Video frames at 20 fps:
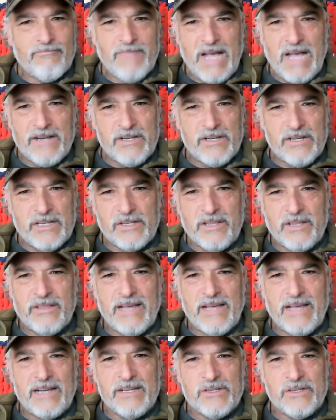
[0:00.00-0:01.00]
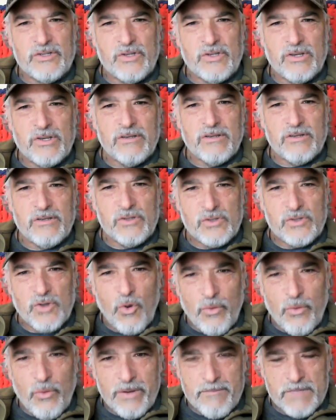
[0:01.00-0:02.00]
That is
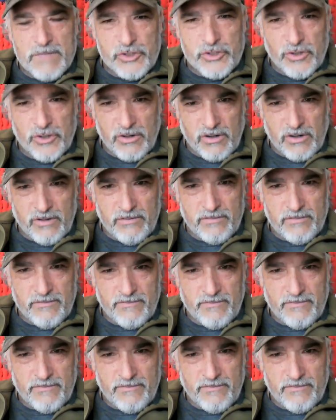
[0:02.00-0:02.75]
so immature.